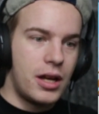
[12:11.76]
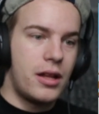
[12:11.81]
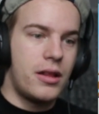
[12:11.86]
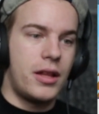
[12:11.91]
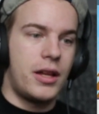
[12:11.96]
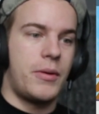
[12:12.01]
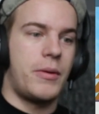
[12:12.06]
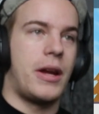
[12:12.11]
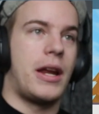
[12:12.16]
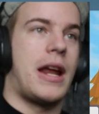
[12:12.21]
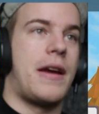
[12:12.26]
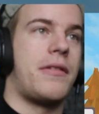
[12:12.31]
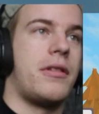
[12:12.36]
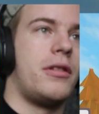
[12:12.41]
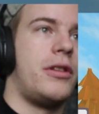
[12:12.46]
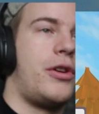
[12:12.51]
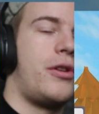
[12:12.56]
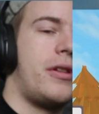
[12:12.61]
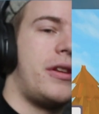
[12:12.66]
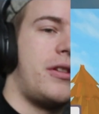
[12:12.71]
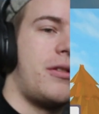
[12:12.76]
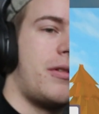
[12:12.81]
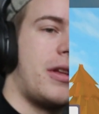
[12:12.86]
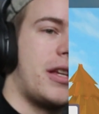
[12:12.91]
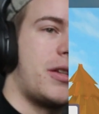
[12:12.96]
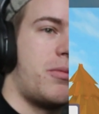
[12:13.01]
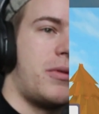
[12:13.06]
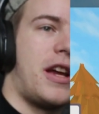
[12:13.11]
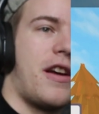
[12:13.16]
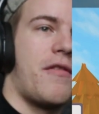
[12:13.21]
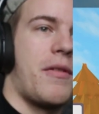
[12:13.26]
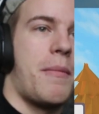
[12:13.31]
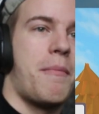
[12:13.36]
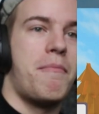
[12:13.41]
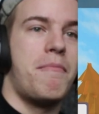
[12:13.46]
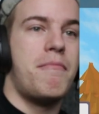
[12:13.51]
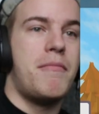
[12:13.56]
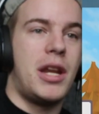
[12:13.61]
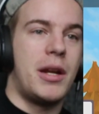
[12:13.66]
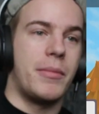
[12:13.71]
We're going to have to literally do this. We have
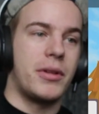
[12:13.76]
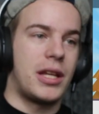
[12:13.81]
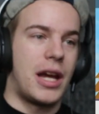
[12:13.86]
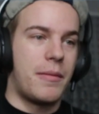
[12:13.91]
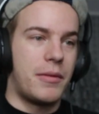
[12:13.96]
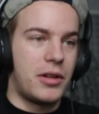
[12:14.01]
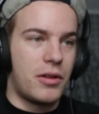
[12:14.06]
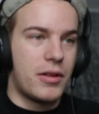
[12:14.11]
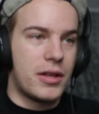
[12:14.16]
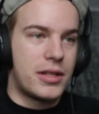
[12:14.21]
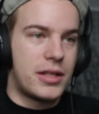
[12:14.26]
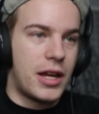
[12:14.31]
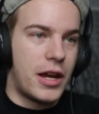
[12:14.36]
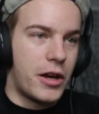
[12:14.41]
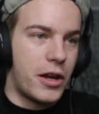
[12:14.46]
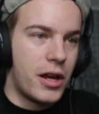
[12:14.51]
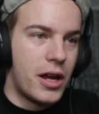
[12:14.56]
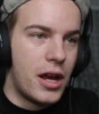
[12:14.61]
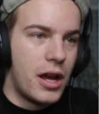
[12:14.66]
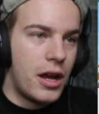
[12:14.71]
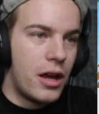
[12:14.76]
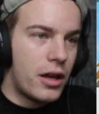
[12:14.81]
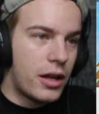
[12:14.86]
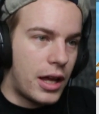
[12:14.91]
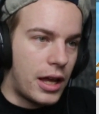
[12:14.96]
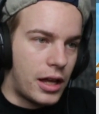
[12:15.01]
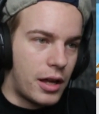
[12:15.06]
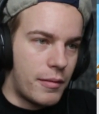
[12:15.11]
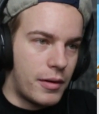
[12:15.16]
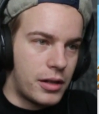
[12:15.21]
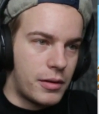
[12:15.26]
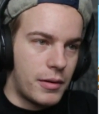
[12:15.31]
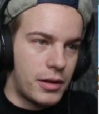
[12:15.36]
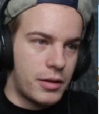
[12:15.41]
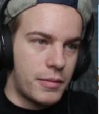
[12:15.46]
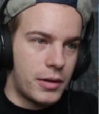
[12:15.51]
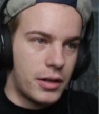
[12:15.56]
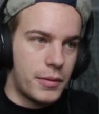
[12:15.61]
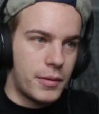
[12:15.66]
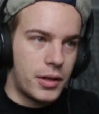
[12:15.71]
minimal time to do this, Tanner. Okay, come on, come on,
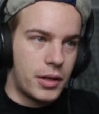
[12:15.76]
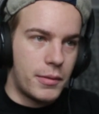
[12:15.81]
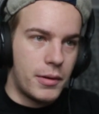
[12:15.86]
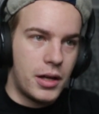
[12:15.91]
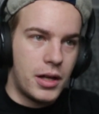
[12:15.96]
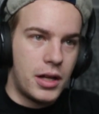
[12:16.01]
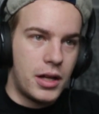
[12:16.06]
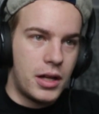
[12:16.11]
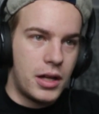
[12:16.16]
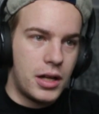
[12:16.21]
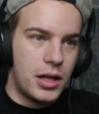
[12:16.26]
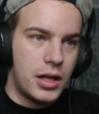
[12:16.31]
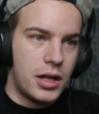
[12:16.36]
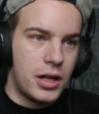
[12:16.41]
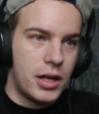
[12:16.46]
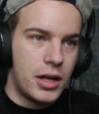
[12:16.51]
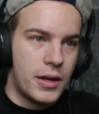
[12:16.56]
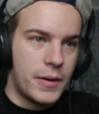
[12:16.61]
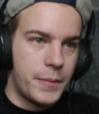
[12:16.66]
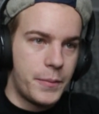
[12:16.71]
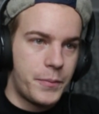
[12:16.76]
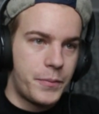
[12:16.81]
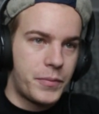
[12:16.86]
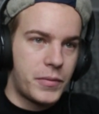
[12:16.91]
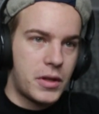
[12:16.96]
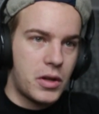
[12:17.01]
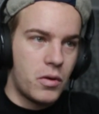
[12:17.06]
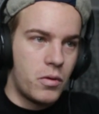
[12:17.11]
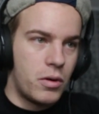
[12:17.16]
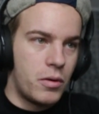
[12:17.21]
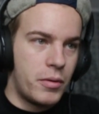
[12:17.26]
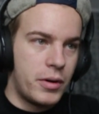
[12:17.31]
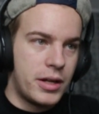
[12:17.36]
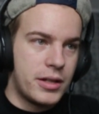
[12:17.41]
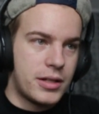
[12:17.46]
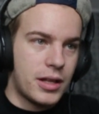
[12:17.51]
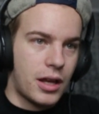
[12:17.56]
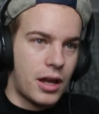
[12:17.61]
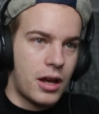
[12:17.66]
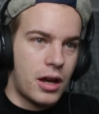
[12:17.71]
come on, come on, come on. What one
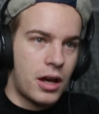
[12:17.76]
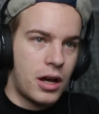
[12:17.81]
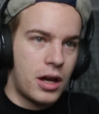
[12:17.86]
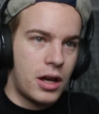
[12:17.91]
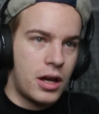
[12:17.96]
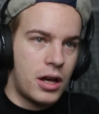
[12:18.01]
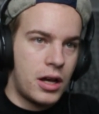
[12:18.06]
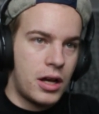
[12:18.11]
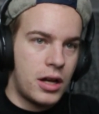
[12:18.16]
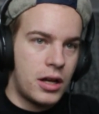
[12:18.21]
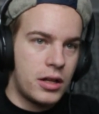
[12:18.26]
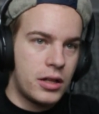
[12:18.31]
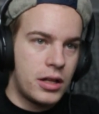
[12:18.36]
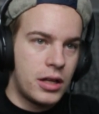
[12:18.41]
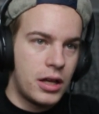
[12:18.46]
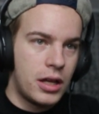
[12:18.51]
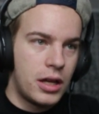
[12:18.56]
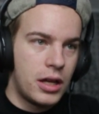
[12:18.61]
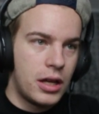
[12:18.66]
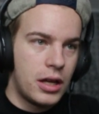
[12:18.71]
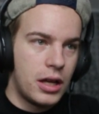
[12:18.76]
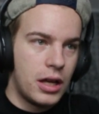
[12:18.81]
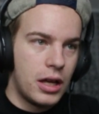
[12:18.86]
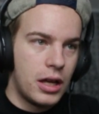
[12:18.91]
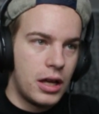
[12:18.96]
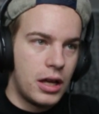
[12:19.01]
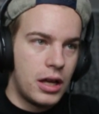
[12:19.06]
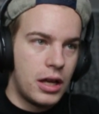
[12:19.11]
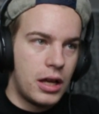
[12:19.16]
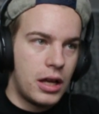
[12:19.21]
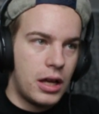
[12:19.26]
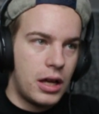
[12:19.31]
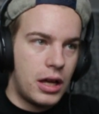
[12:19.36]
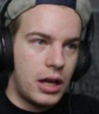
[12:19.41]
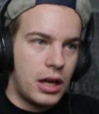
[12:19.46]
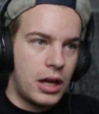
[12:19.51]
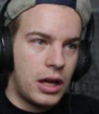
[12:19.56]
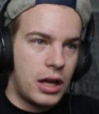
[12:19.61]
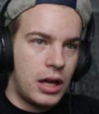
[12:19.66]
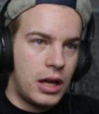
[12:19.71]
is it called?
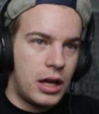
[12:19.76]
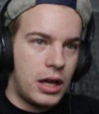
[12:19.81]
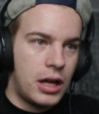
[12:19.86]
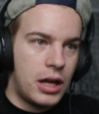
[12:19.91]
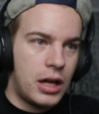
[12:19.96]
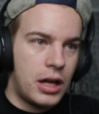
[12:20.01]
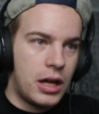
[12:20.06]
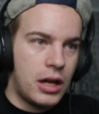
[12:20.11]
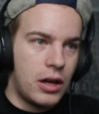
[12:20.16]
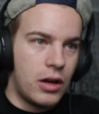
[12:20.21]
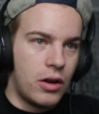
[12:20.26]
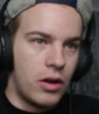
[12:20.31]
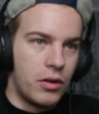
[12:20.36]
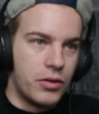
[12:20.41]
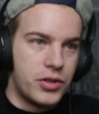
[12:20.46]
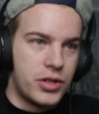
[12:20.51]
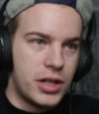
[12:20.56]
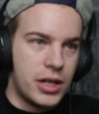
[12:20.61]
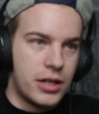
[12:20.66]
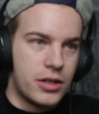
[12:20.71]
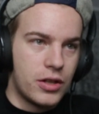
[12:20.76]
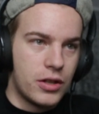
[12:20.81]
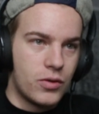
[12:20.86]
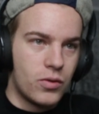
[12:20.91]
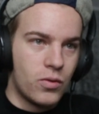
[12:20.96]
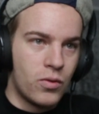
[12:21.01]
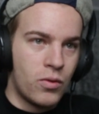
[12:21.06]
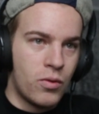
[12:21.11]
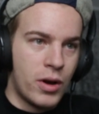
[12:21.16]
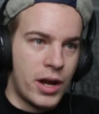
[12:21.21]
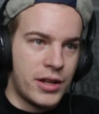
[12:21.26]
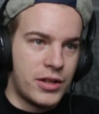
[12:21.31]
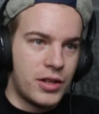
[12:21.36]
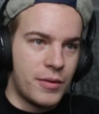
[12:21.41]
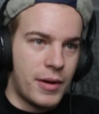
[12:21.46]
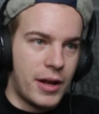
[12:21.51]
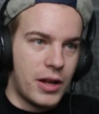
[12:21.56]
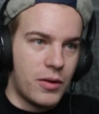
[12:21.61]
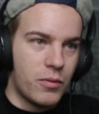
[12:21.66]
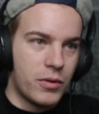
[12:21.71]
Uh, oh, jeez, there's way too
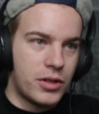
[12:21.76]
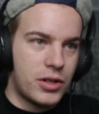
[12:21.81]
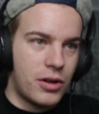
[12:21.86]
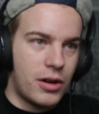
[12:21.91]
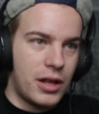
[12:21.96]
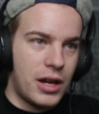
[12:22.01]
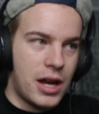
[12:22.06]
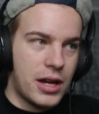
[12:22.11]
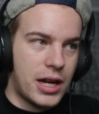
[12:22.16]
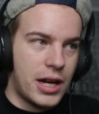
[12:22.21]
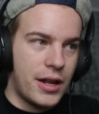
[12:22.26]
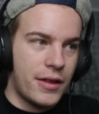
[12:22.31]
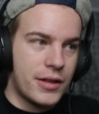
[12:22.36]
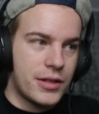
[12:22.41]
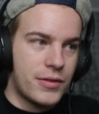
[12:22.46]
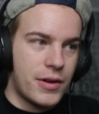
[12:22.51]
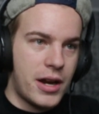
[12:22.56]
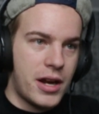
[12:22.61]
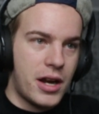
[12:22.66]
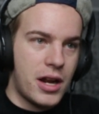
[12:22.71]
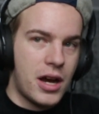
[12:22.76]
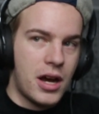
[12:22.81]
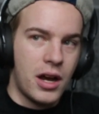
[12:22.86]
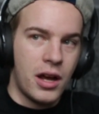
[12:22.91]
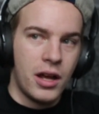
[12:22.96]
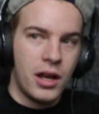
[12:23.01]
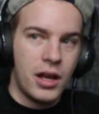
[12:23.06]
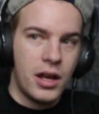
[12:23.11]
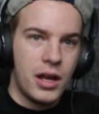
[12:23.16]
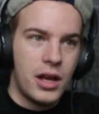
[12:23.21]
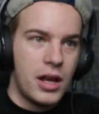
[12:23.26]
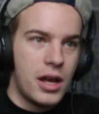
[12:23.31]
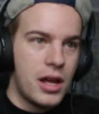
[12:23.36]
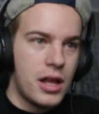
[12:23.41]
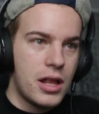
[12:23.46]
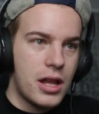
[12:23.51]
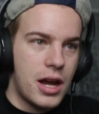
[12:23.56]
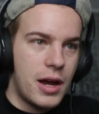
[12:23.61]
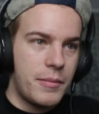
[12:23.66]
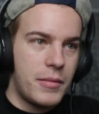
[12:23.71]
many. We're totally not getting this right at all.
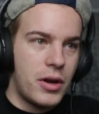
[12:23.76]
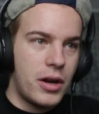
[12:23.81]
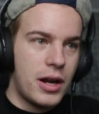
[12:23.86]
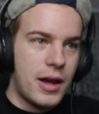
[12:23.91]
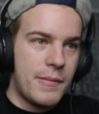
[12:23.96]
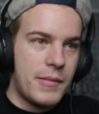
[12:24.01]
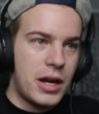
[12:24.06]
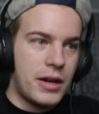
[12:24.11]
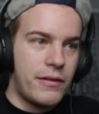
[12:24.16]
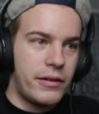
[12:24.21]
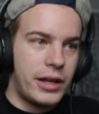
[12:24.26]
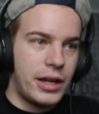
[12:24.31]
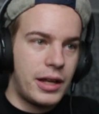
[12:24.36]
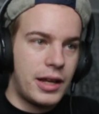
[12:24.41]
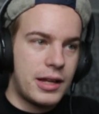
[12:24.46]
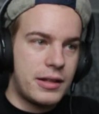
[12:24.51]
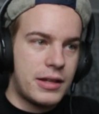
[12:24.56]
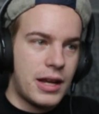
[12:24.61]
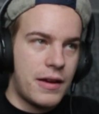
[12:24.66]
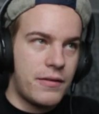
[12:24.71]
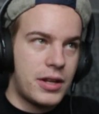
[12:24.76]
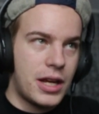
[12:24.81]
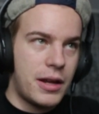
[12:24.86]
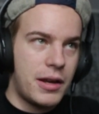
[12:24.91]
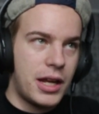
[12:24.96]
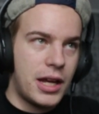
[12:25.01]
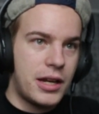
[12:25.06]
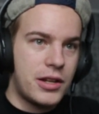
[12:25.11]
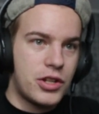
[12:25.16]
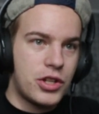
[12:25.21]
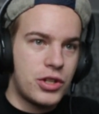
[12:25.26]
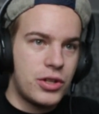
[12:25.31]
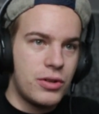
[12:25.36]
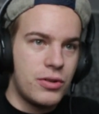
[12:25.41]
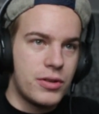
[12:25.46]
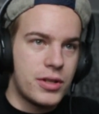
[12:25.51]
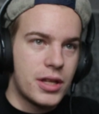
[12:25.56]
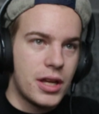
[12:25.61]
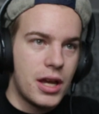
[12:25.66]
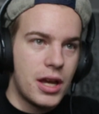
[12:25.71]
I'm not, I'm not even going to get to have time to get his
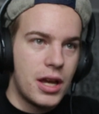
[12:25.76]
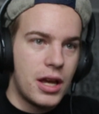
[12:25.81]
shoes.